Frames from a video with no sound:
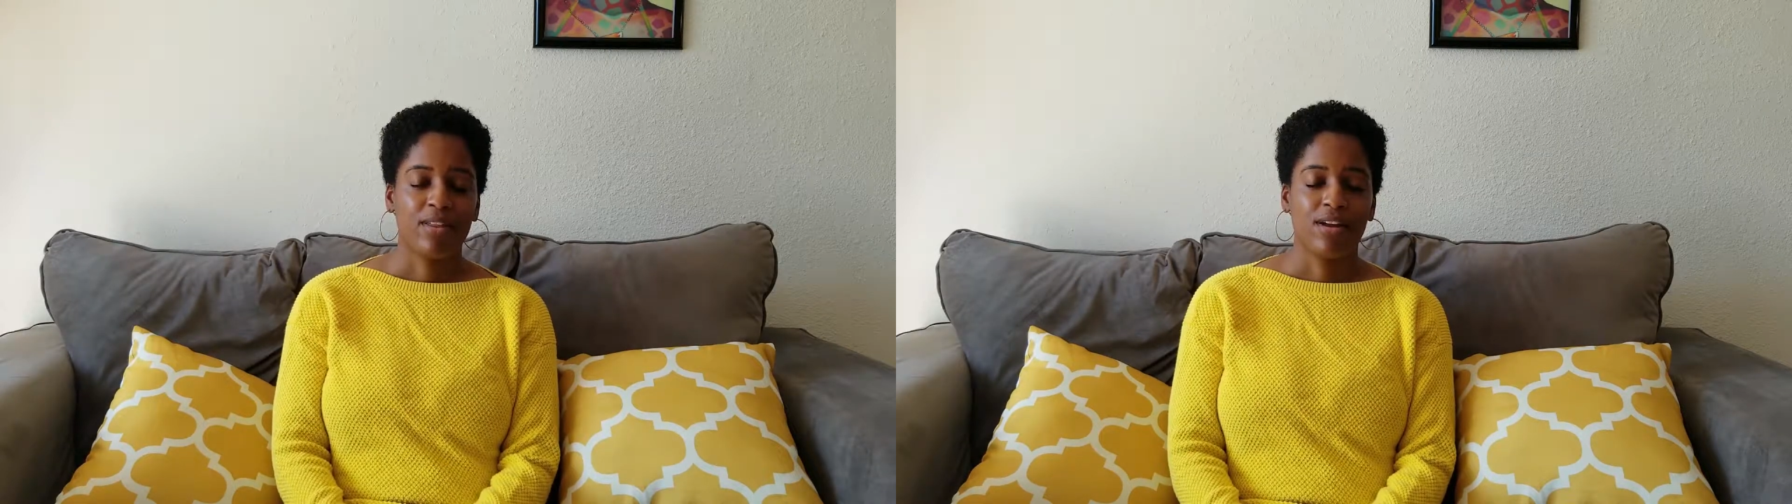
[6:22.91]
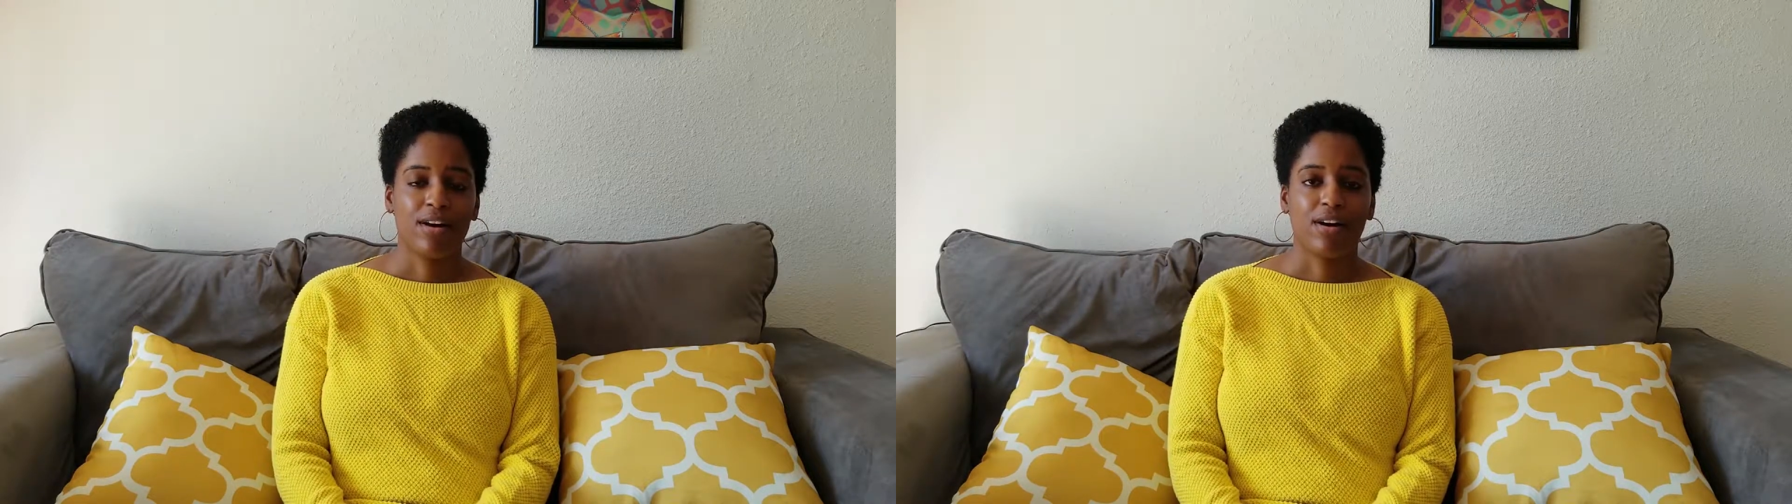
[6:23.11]

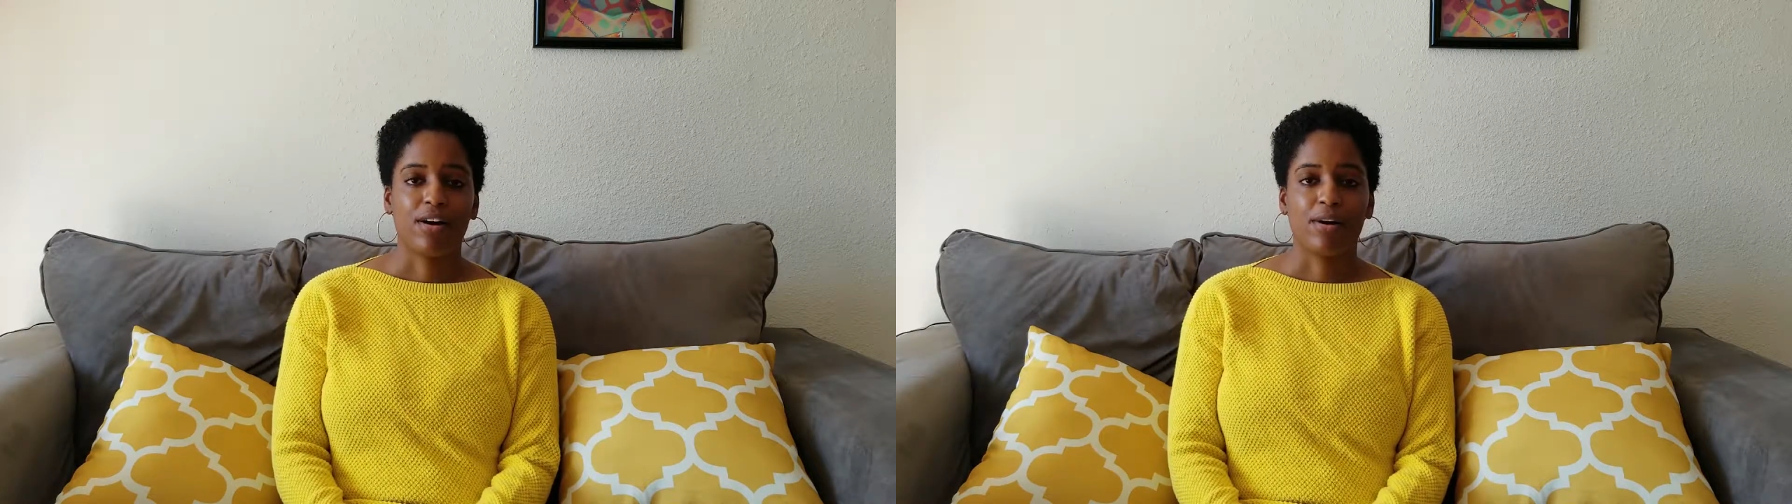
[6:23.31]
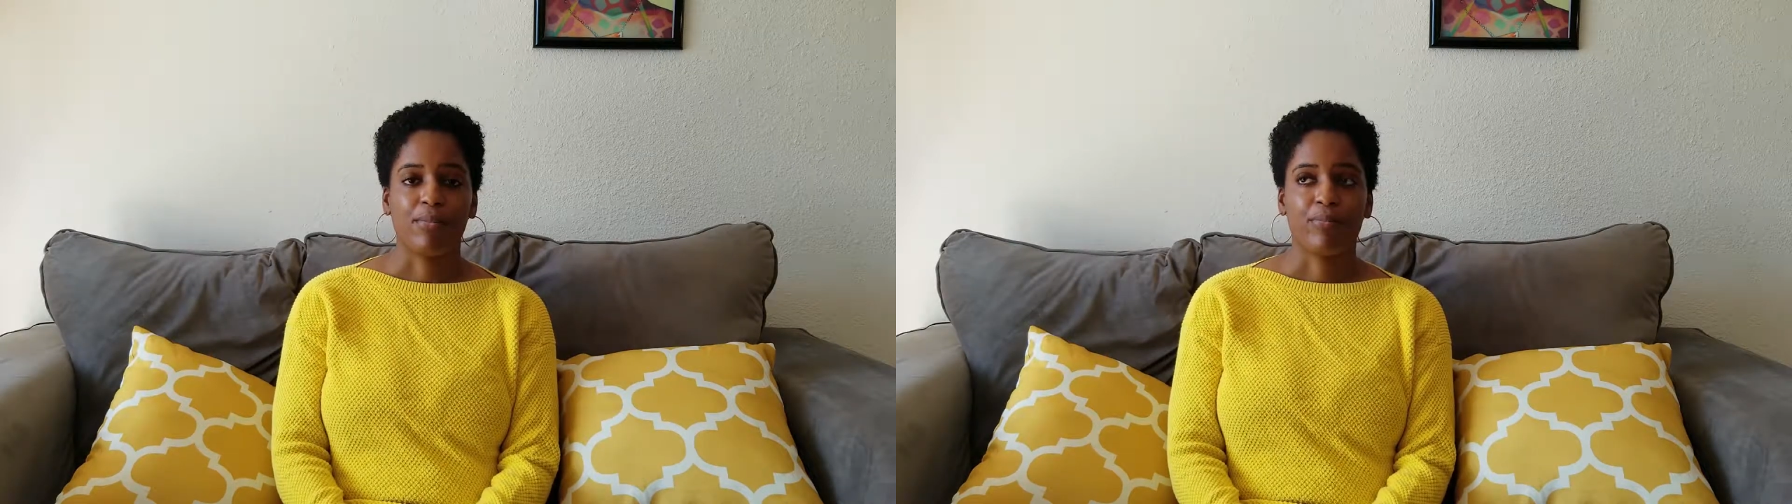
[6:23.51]

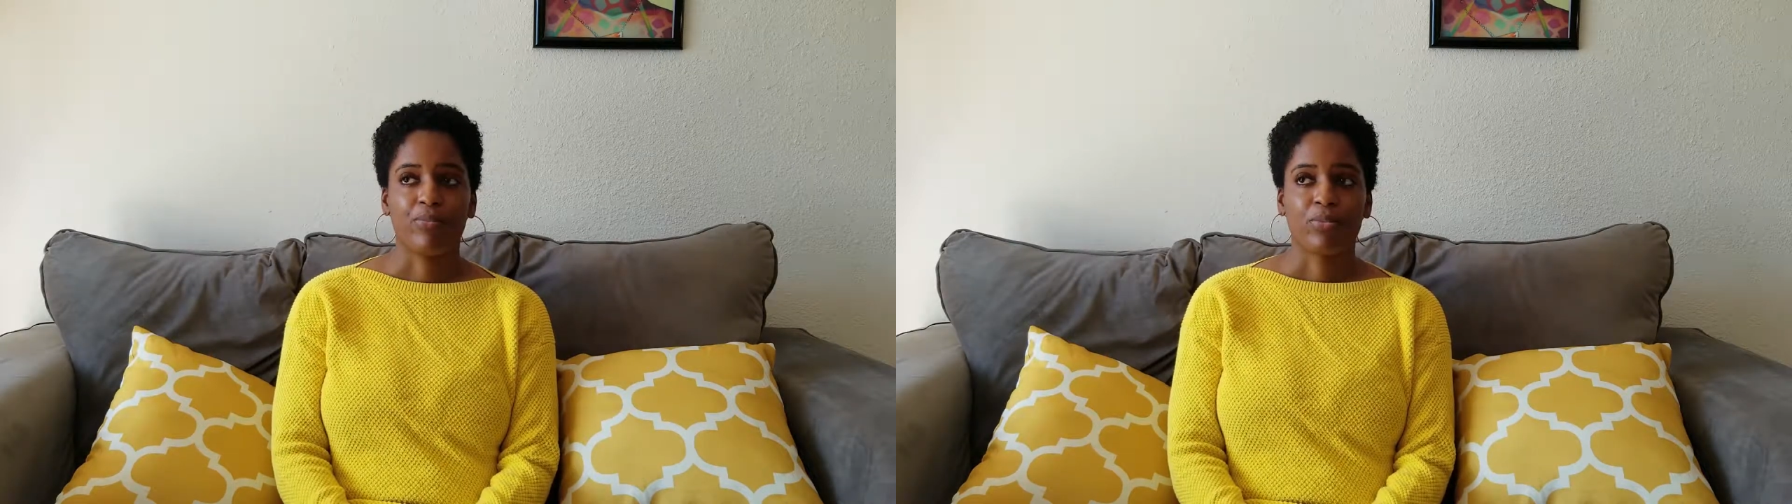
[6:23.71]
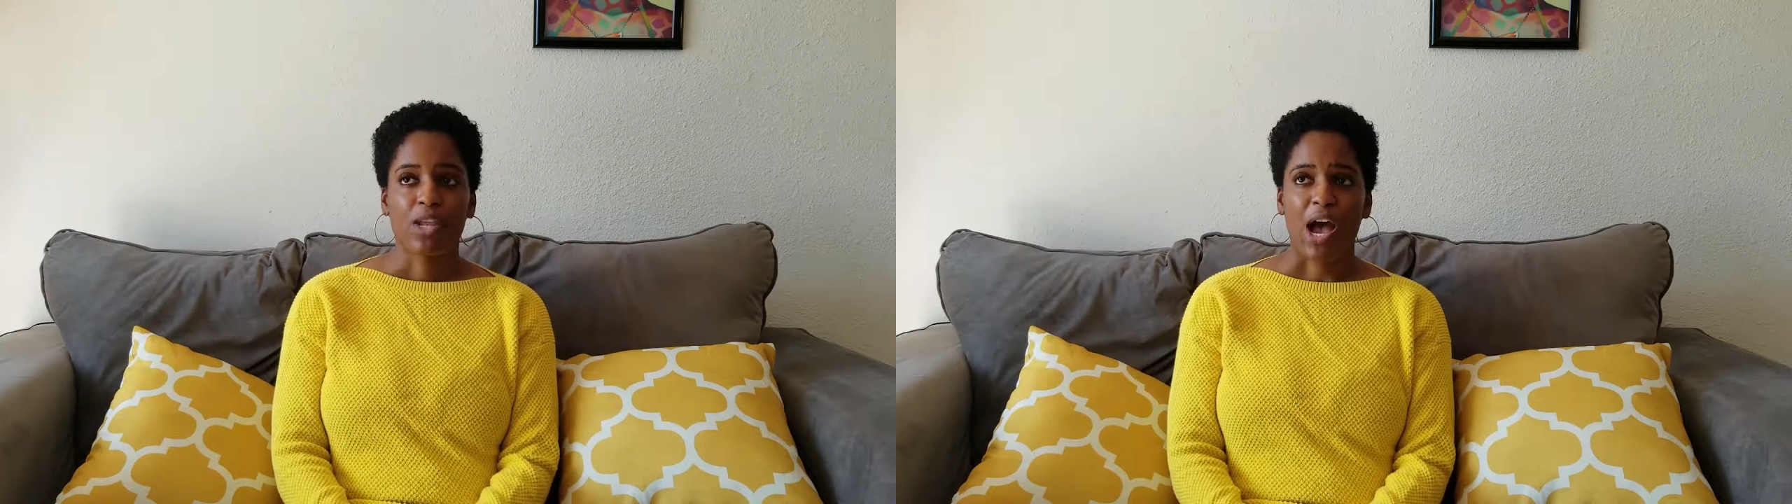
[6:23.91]

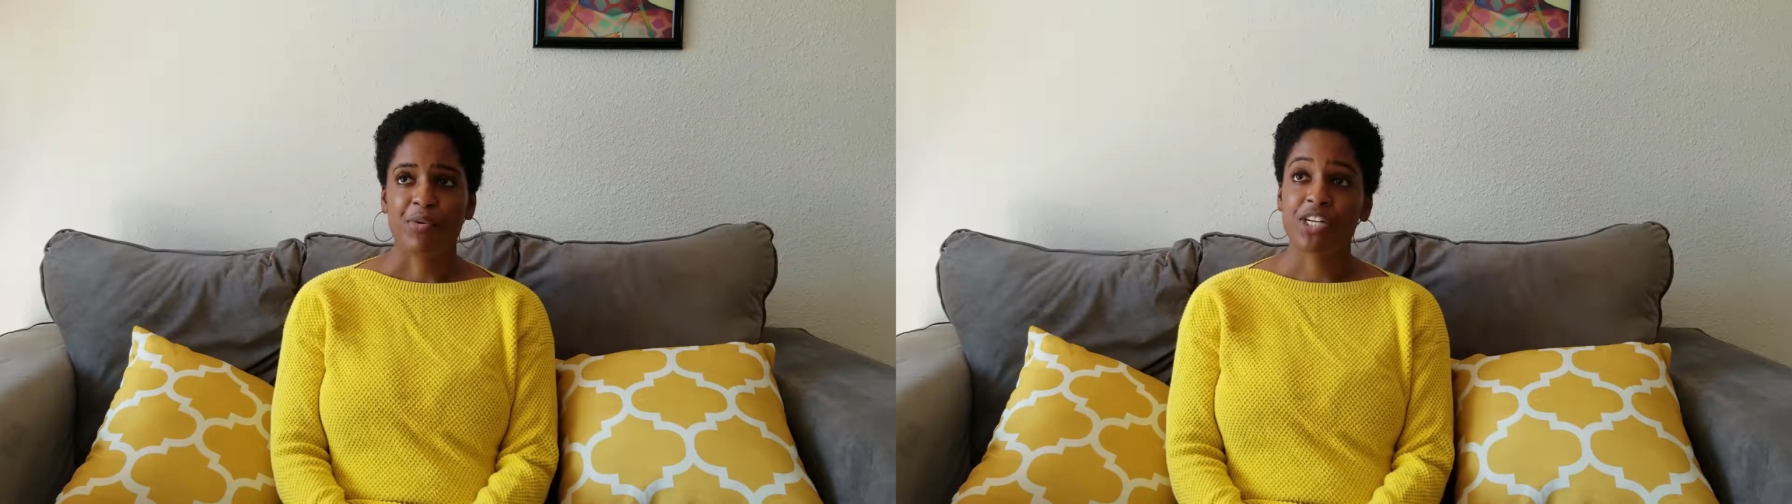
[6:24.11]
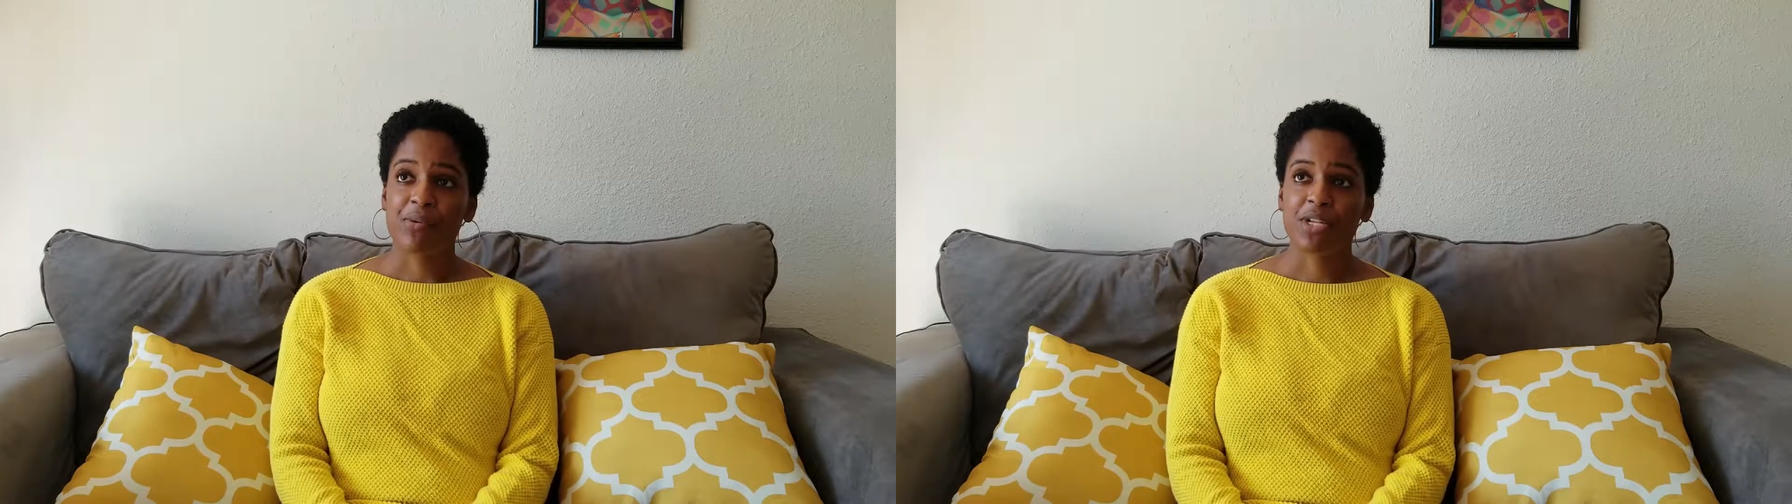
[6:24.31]
I
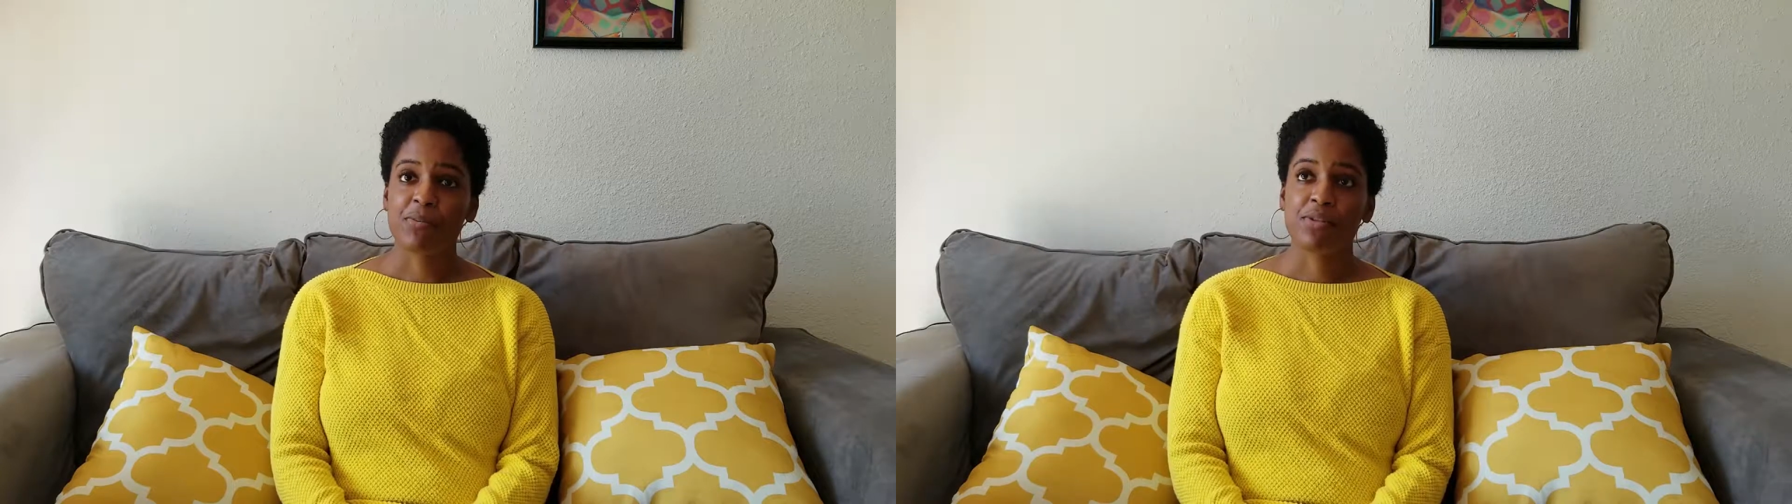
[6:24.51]
wish I was able